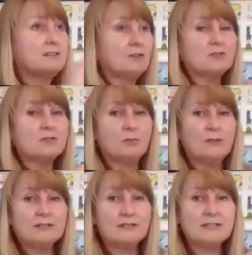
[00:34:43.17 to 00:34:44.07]
Don't
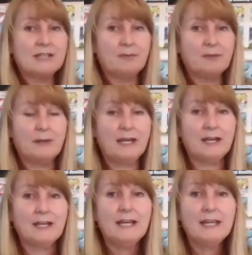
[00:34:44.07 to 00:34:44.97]
twist the top of the
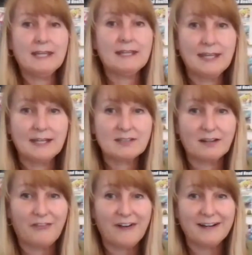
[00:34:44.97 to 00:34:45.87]
bag. It can catch
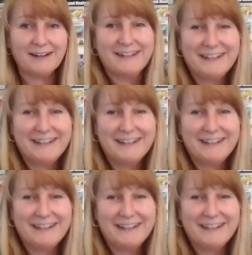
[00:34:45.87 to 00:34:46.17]
on fire.